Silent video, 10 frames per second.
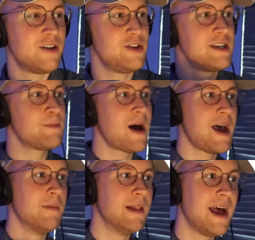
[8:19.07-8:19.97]
just by
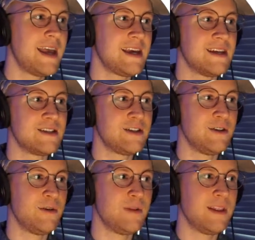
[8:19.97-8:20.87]
applying it
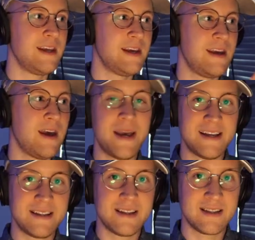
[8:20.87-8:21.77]
to the
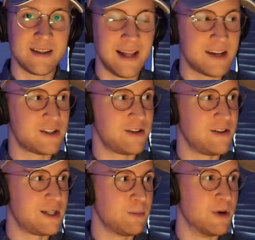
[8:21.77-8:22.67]
base selector,
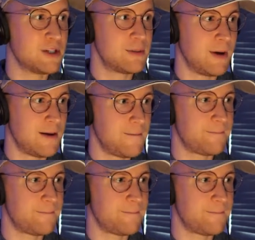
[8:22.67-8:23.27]
this burst button.